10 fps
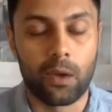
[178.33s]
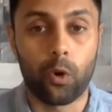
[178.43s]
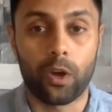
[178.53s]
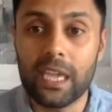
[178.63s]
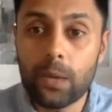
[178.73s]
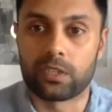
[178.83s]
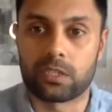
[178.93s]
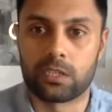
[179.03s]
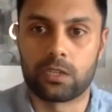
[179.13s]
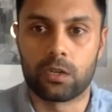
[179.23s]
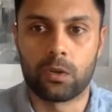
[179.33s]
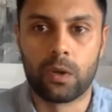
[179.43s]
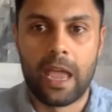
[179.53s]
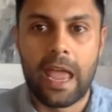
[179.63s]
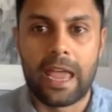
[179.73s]
What he wants to do
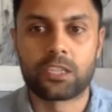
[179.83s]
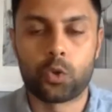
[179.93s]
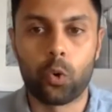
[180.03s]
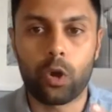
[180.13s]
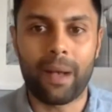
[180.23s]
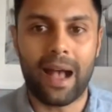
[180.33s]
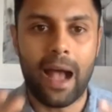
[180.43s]
is talk about